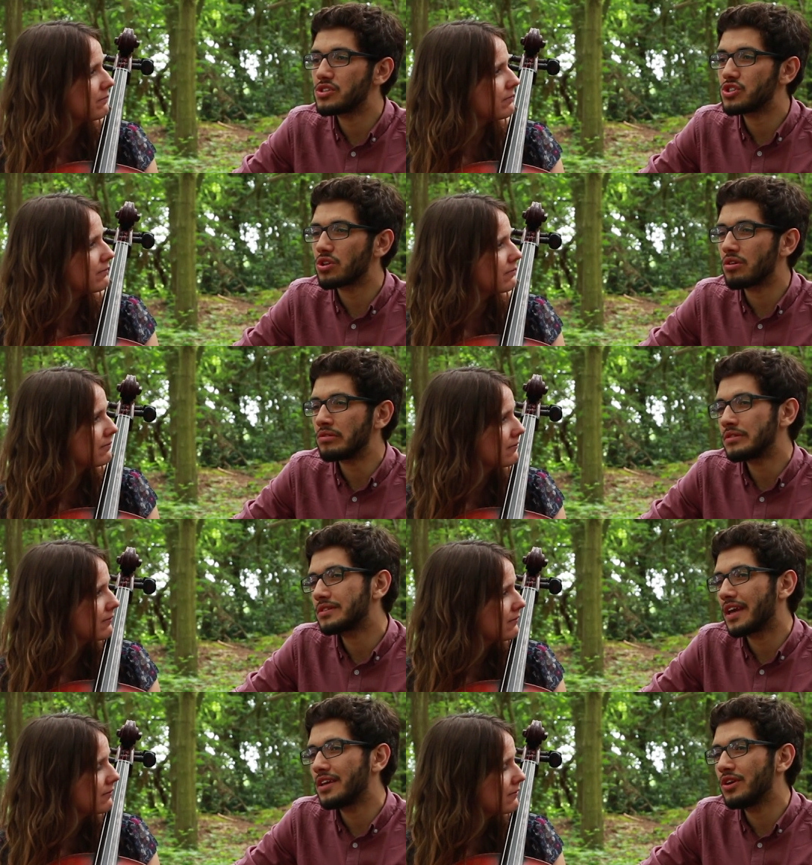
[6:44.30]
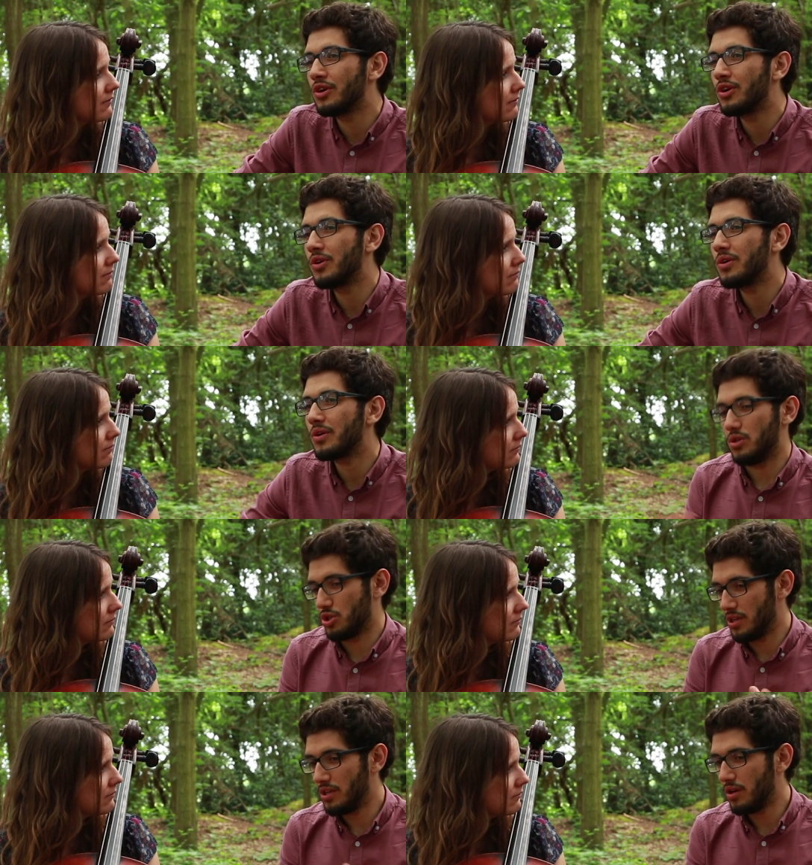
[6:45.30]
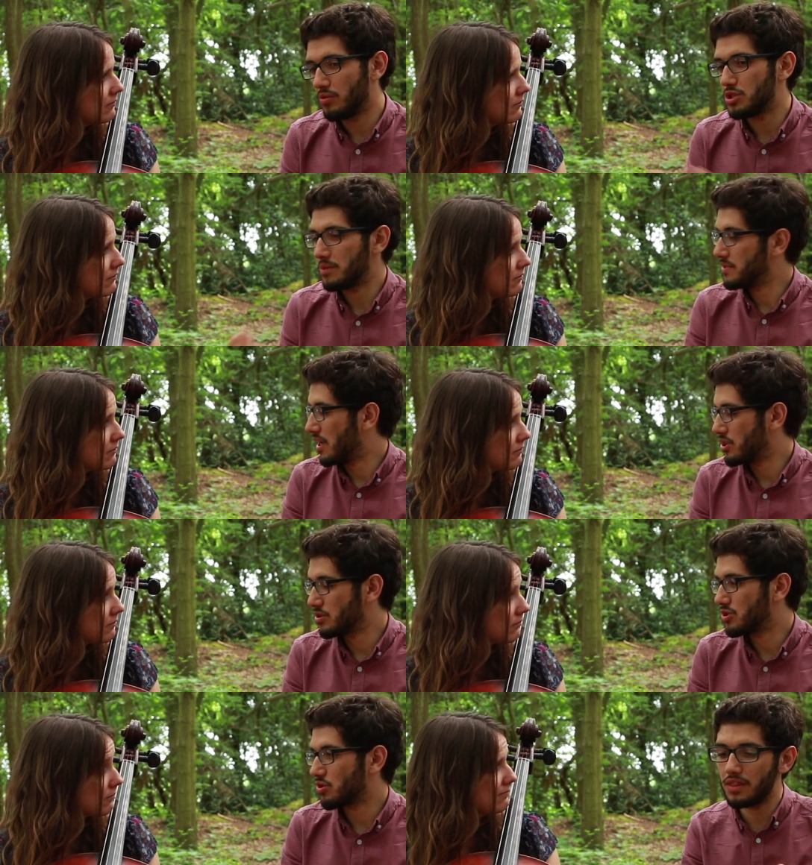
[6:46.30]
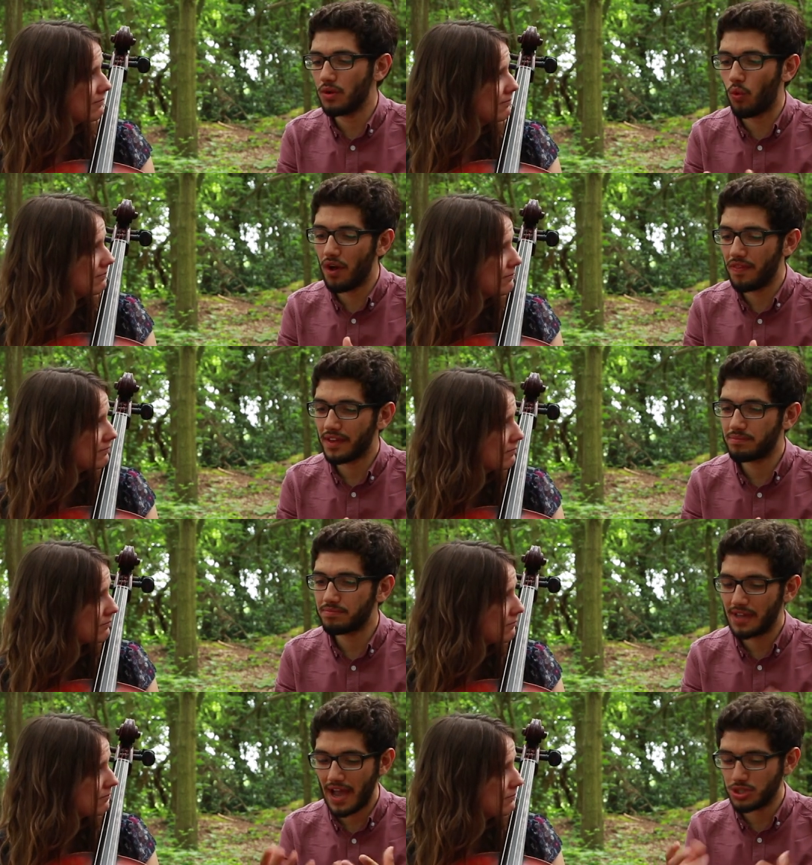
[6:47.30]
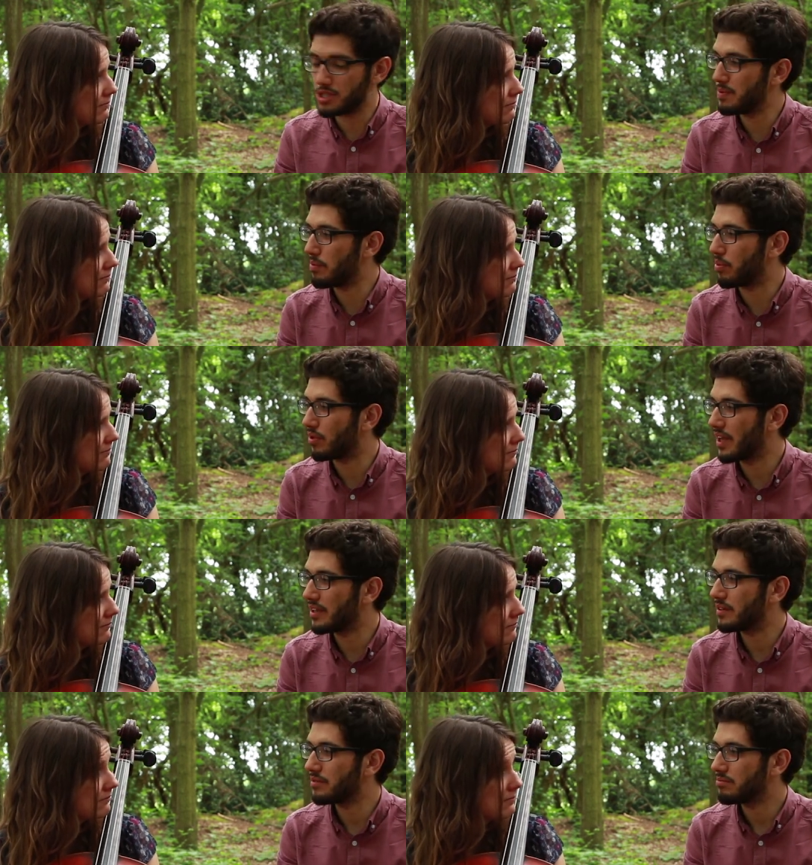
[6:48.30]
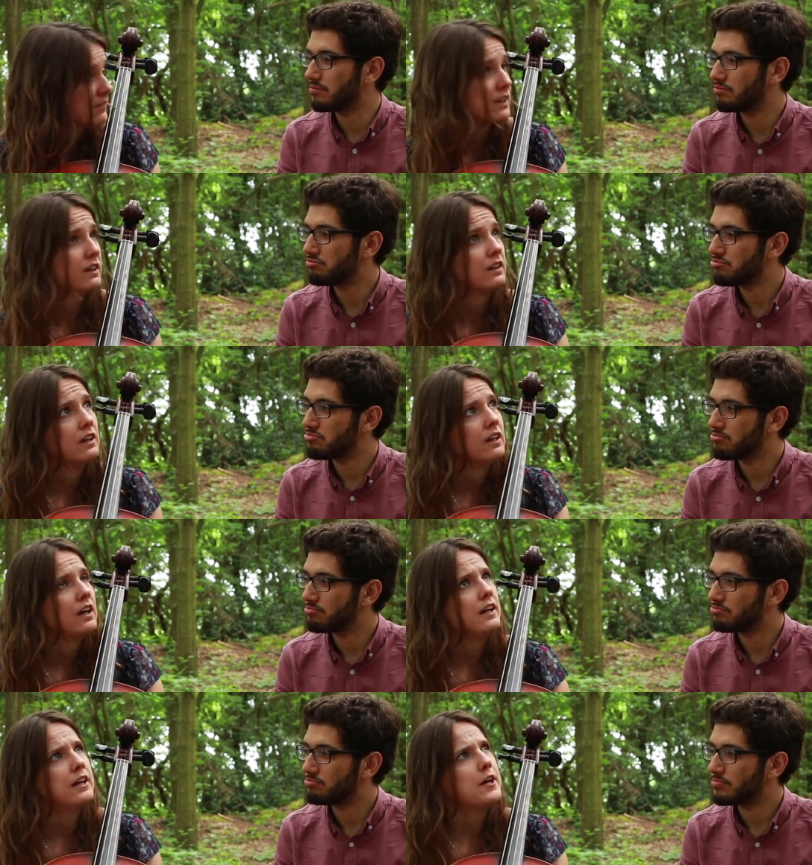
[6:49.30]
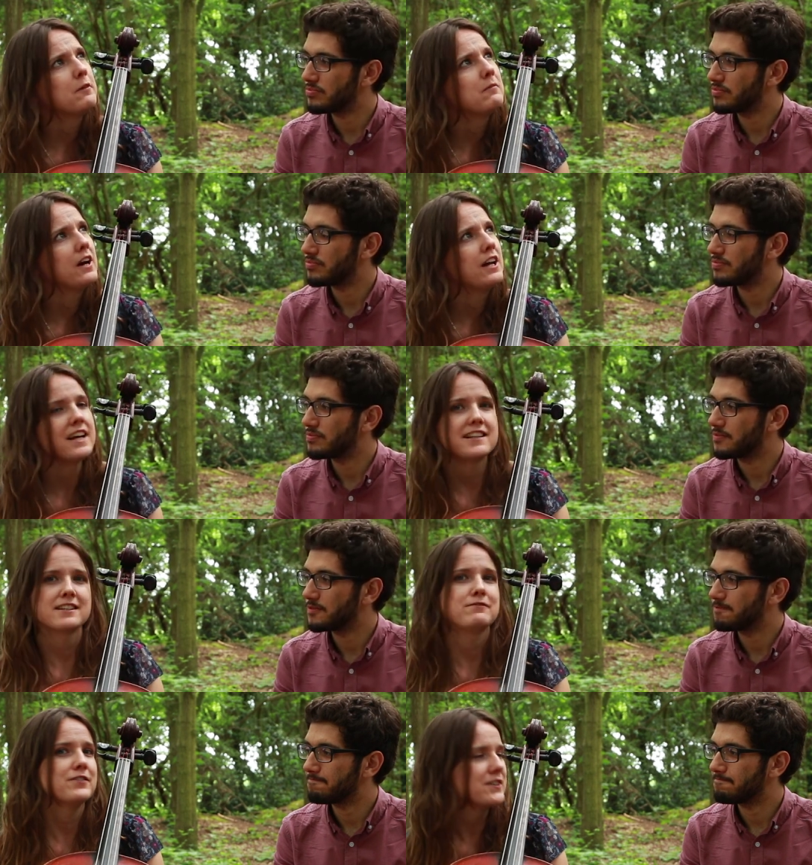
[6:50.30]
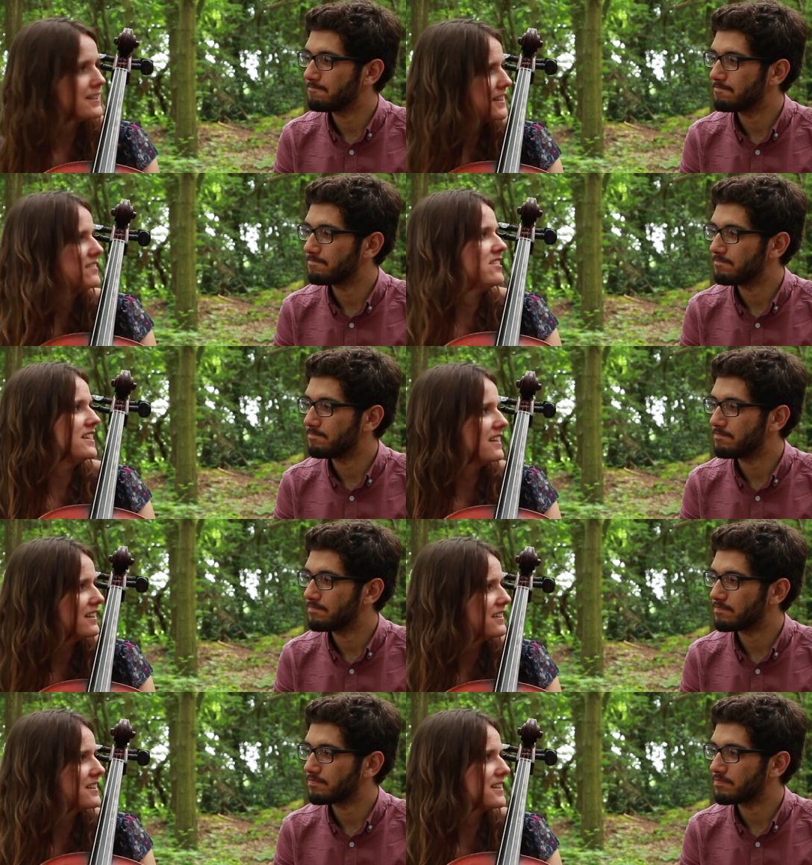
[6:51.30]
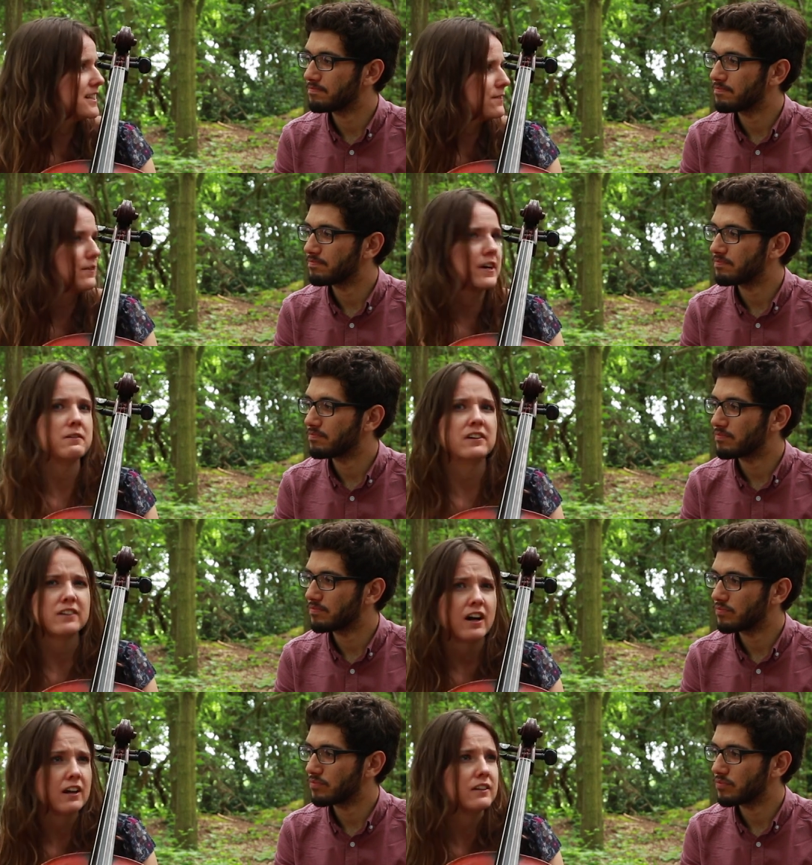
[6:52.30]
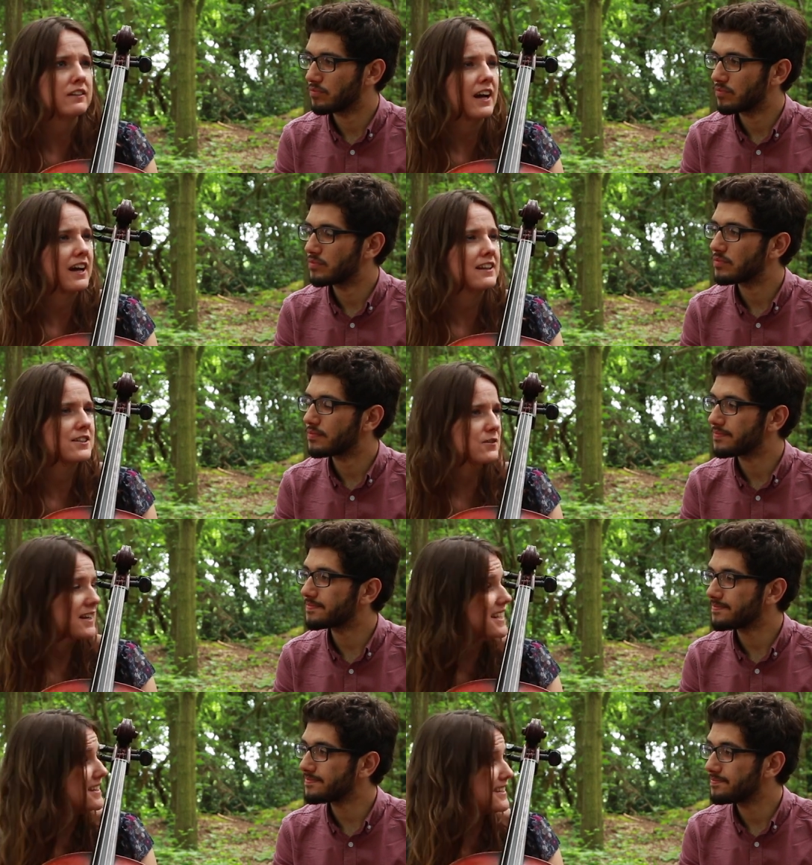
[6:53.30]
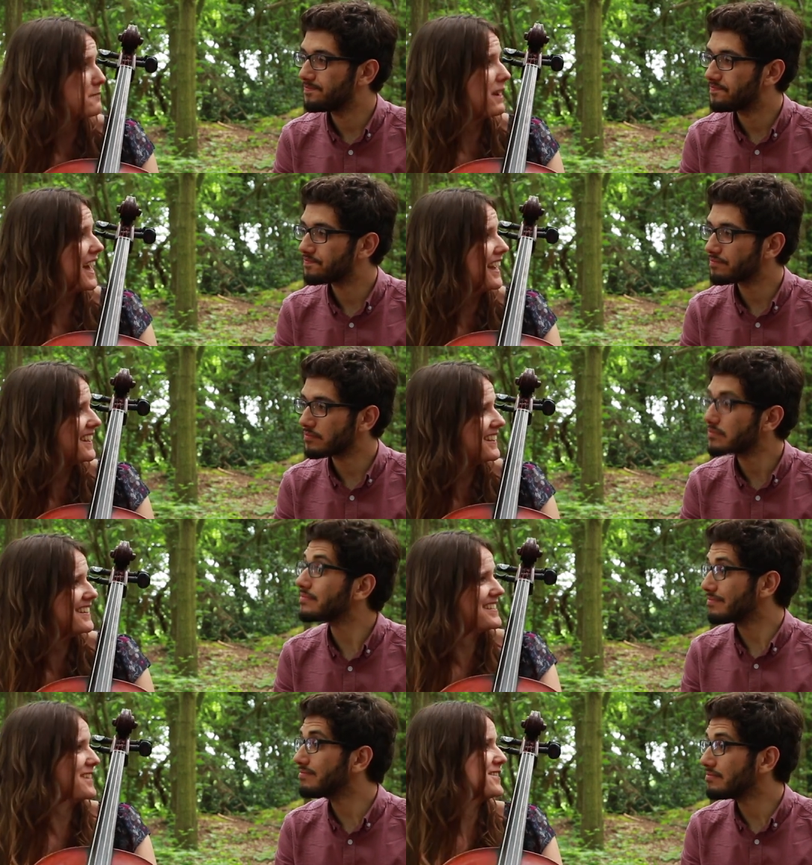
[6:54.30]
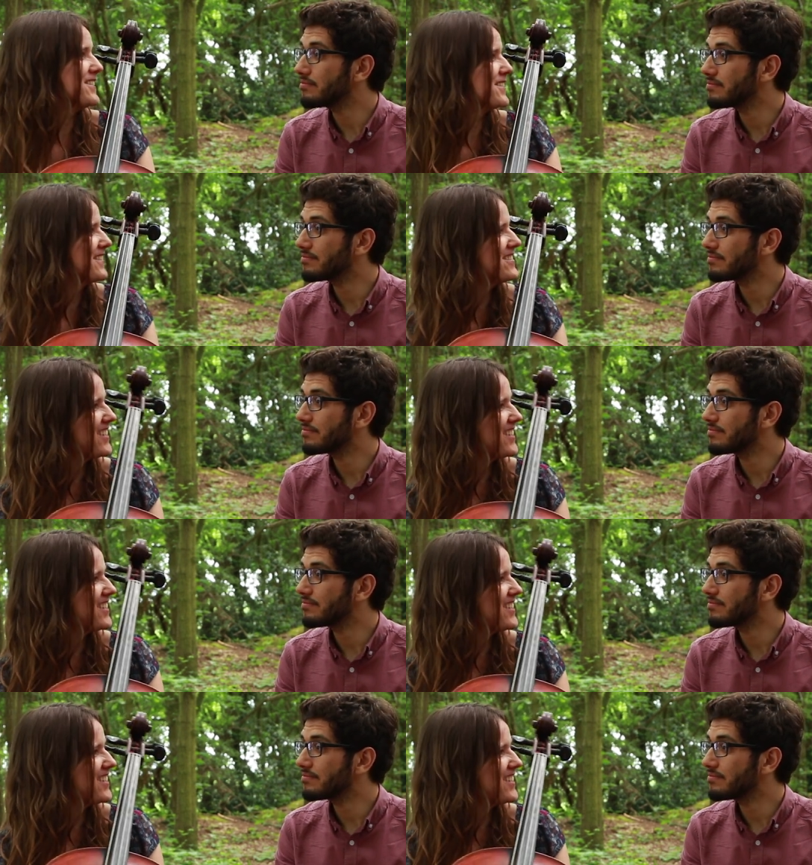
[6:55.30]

Speaker 1: song that you usually on jam sessions, the one that catches people, like
Speaker 2: um, I like Sanfona Sentida because it's very well known and it's quite easy to play. It sounds good on the